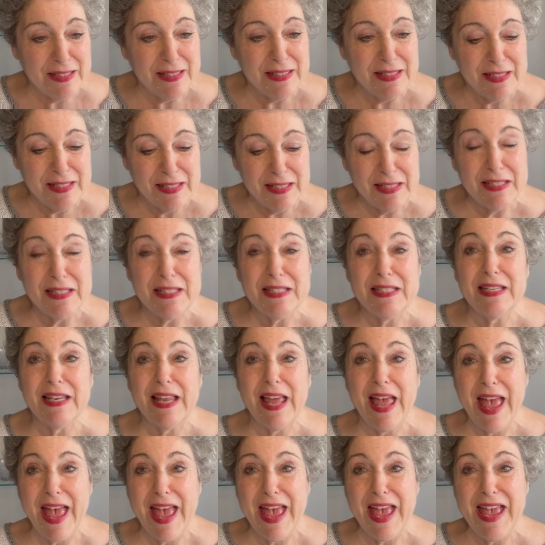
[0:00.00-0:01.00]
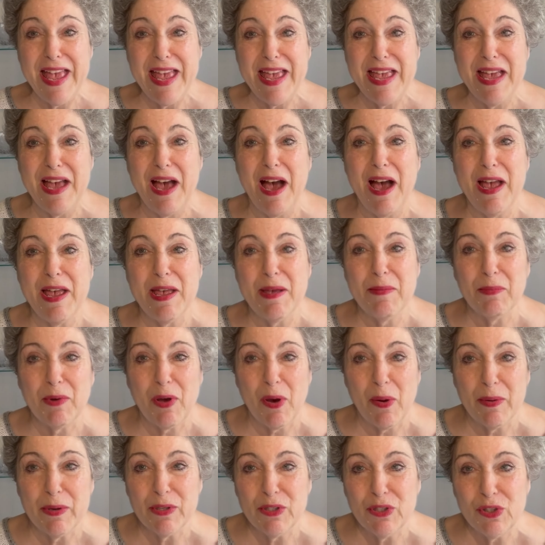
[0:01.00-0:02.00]
Today I am
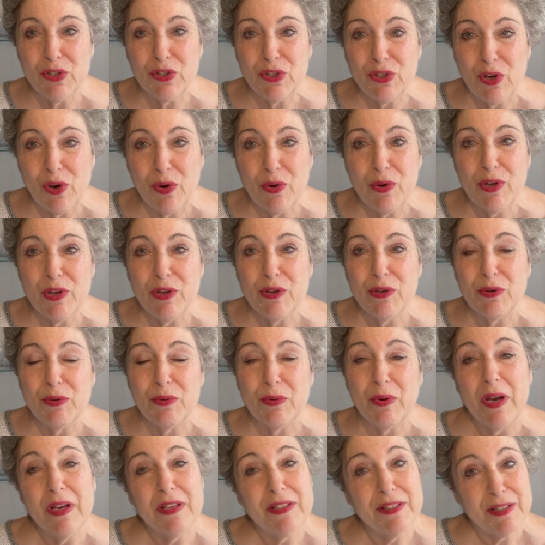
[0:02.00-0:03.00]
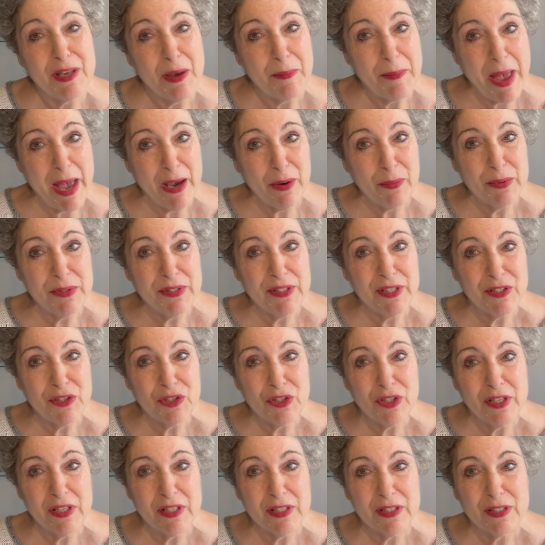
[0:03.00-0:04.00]
going to show you some
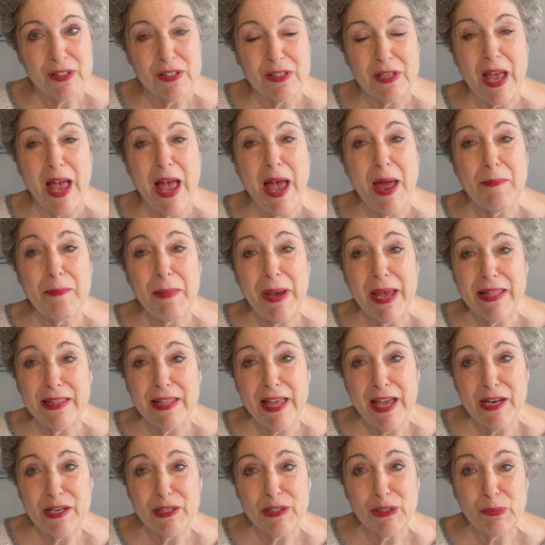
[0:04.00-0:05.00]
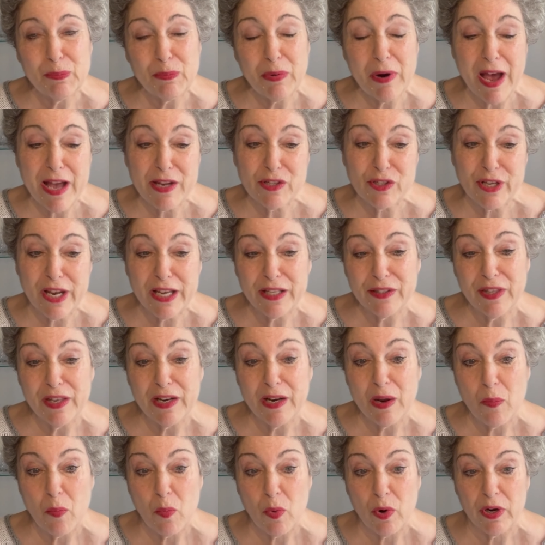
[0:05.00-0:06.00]
acquisitions and my latest project that
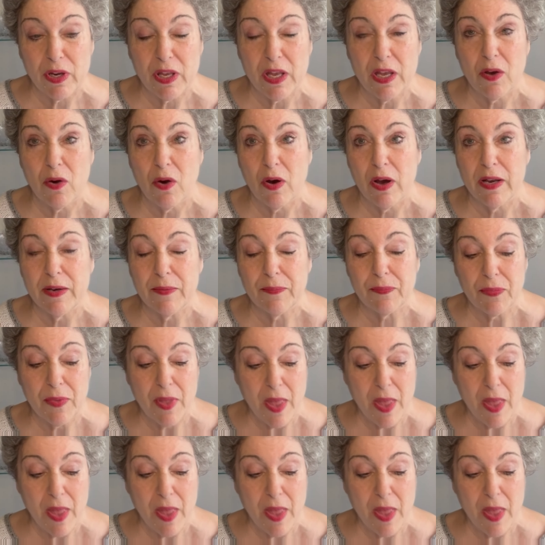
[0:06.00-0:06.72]
I'm working on.